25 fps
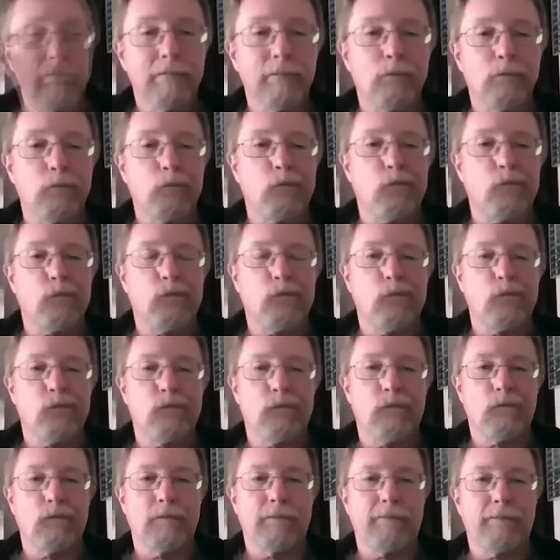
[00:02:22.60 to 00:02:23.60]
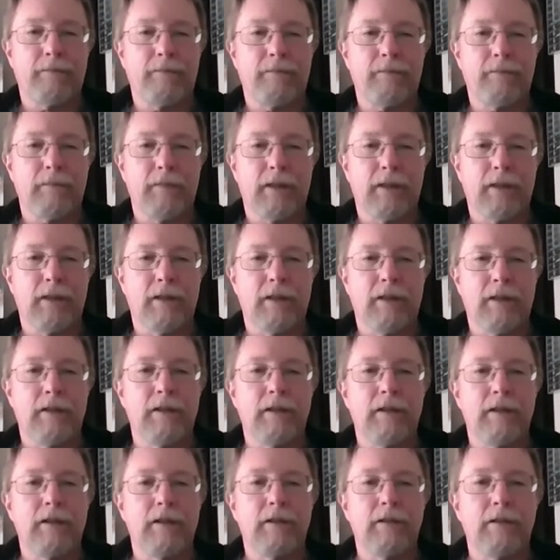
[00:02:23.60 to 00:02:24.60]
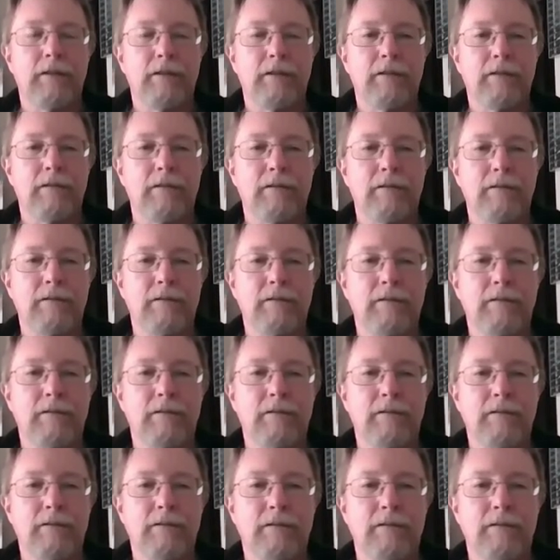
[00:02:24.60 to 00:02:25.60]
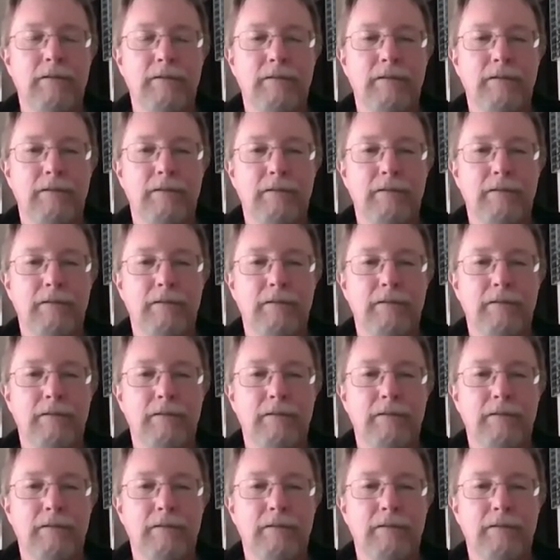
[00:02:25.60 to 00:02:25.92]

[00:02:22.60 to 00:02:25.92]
[no speech]